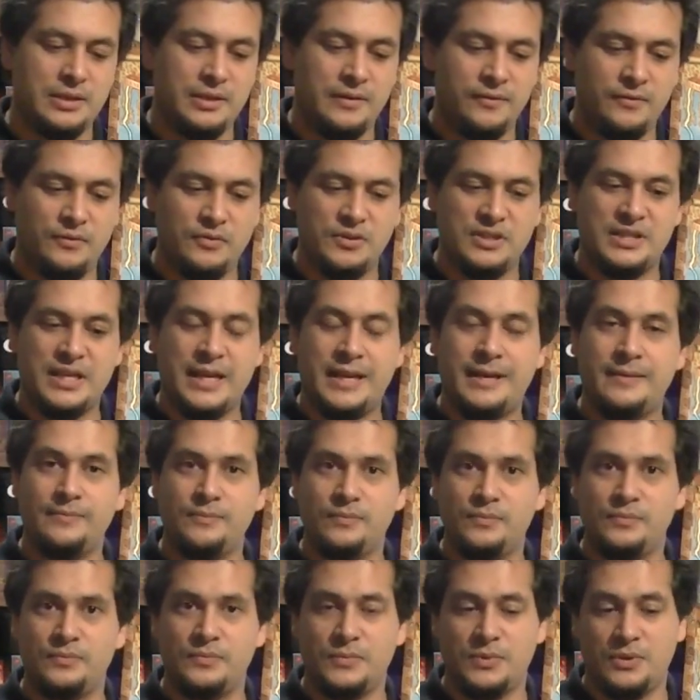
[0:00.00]
if you stack
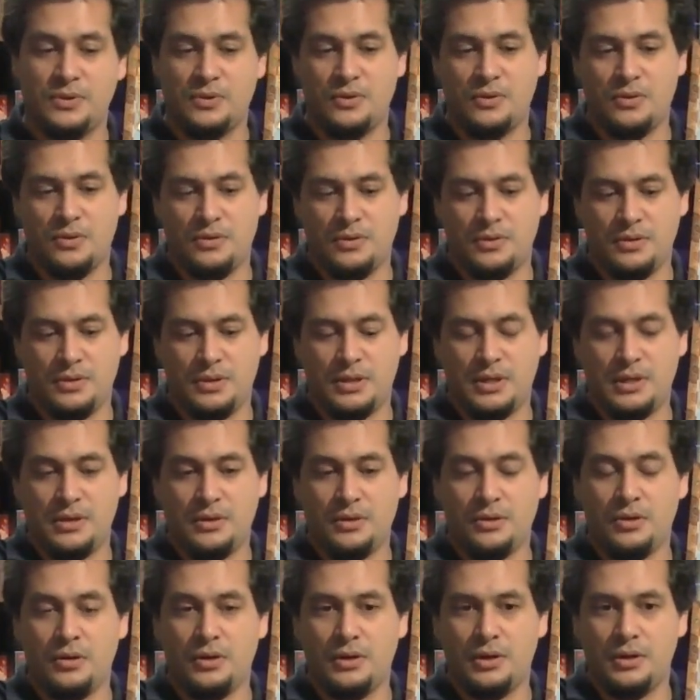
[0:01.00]
them,
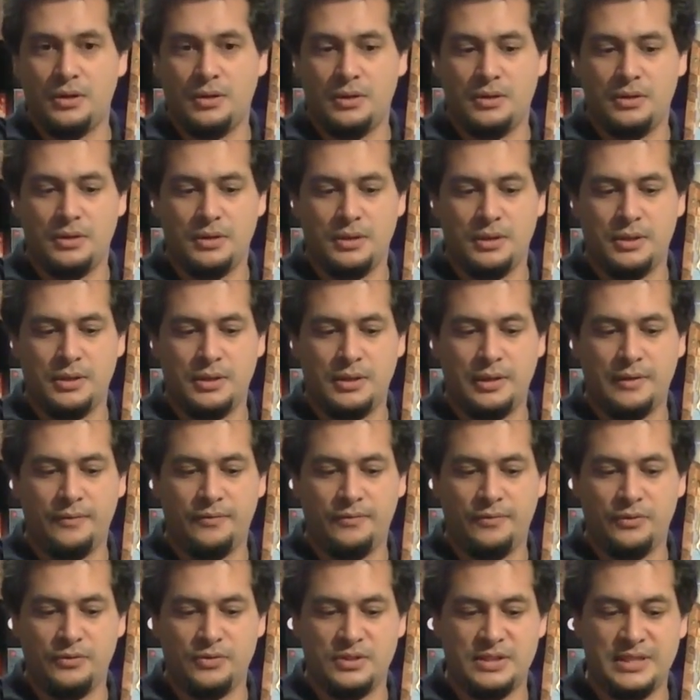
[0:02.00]

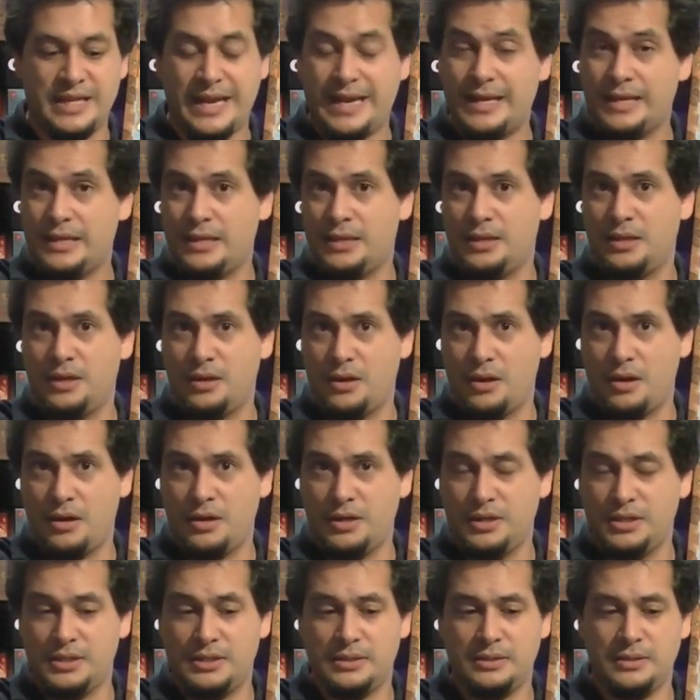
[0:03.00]
if you stack the
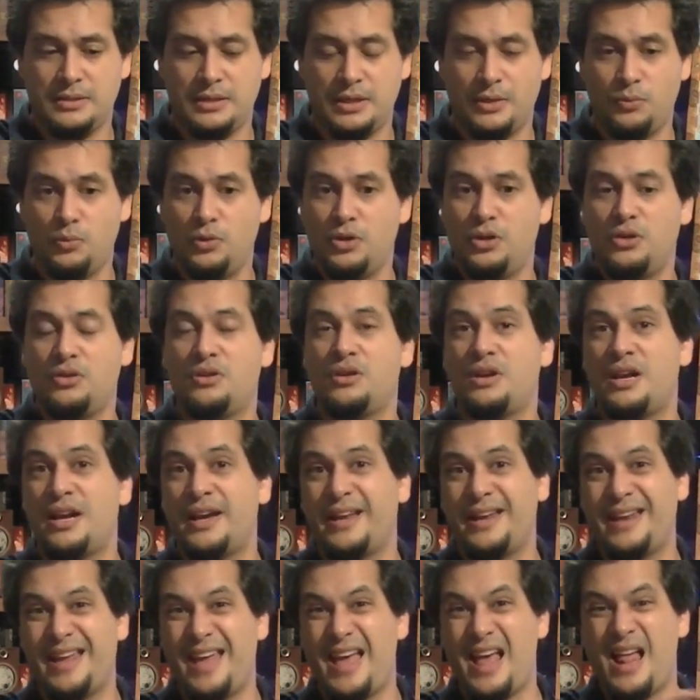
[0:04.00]
cards, it will look
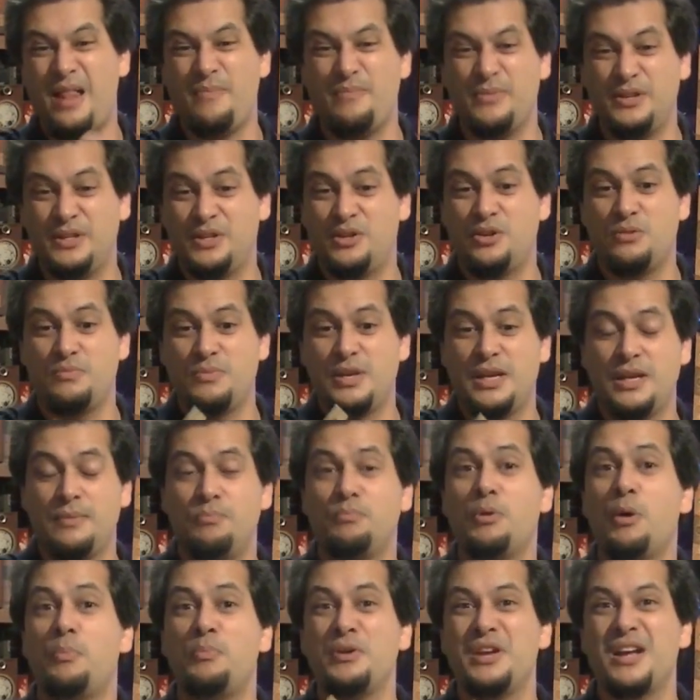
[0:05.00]
like a helmet
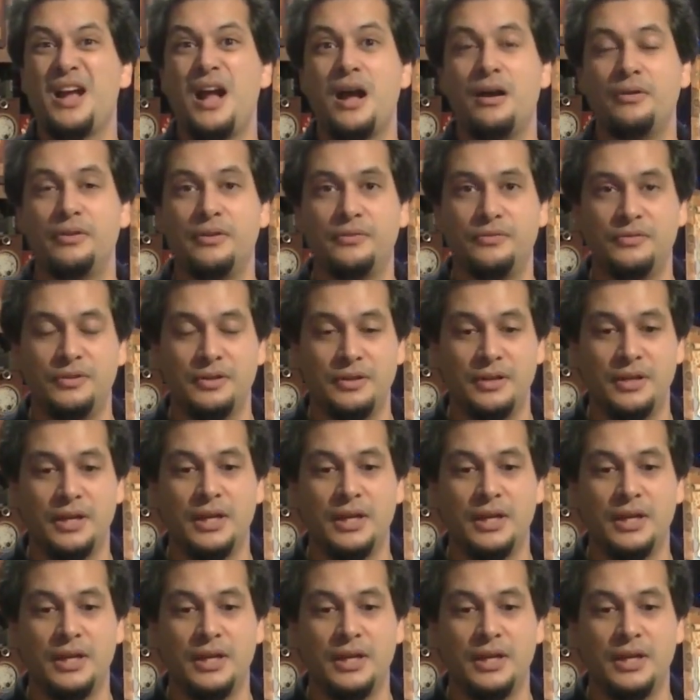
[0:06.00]
popping out of